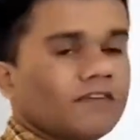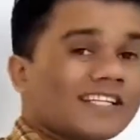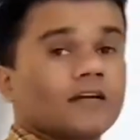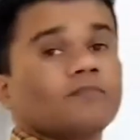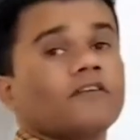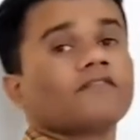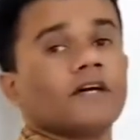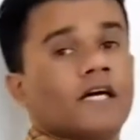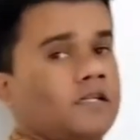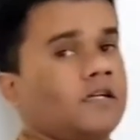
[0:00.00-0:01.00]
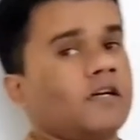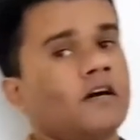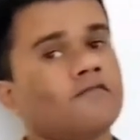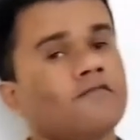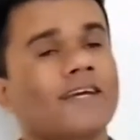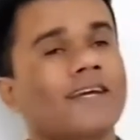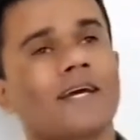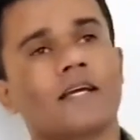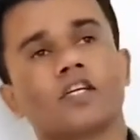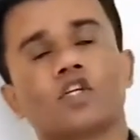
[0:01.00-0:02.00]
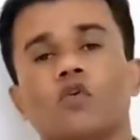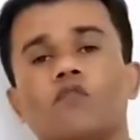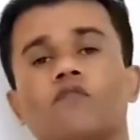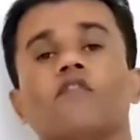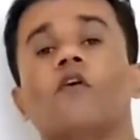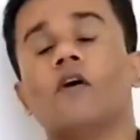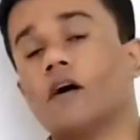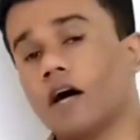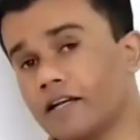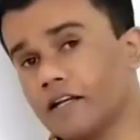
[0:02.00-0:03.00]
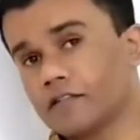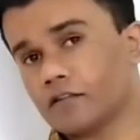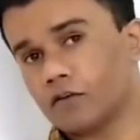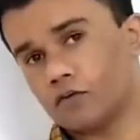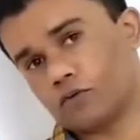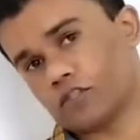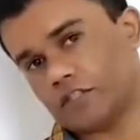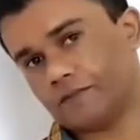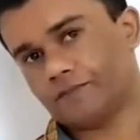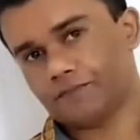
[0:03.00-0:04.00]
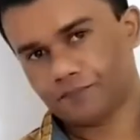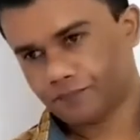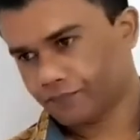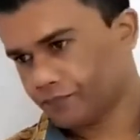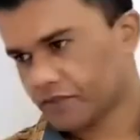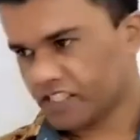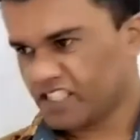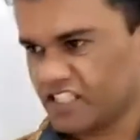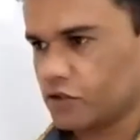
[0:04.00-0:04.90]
type of graph we can draw for ideal solution. It's easy to